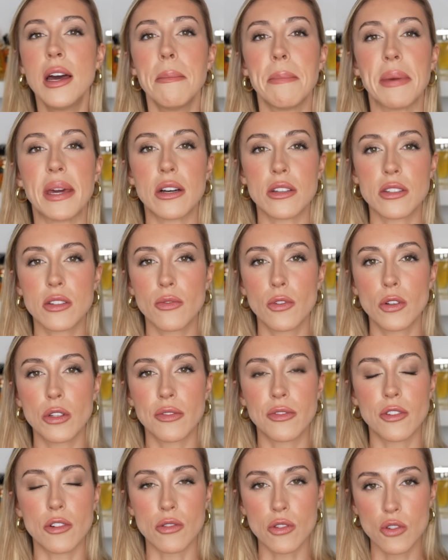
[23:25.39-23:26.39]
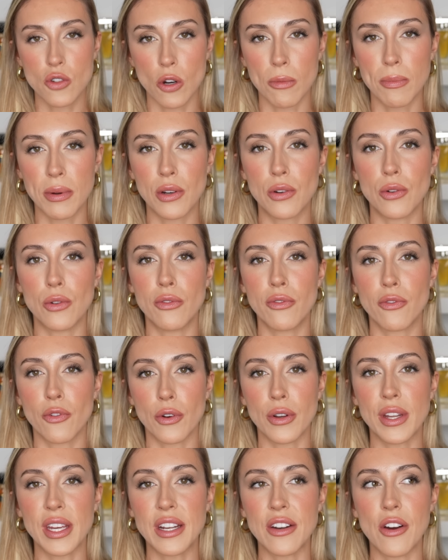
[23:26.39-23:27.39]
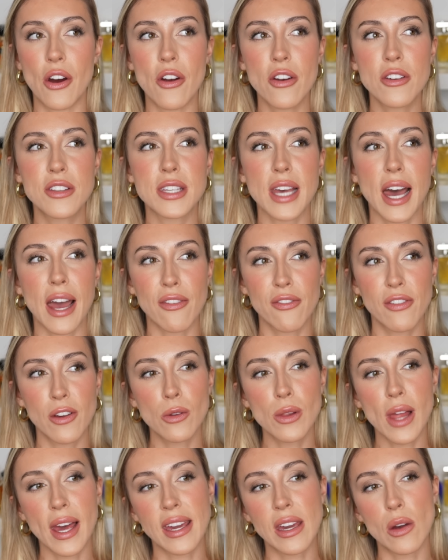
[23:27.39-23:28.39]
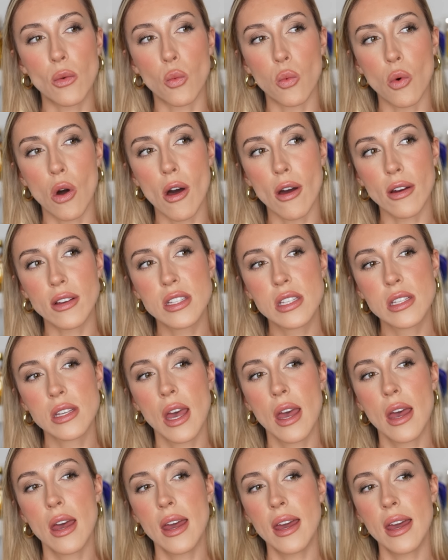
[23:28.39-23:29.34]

Because of all of those tropical fruity notes, I feel like it works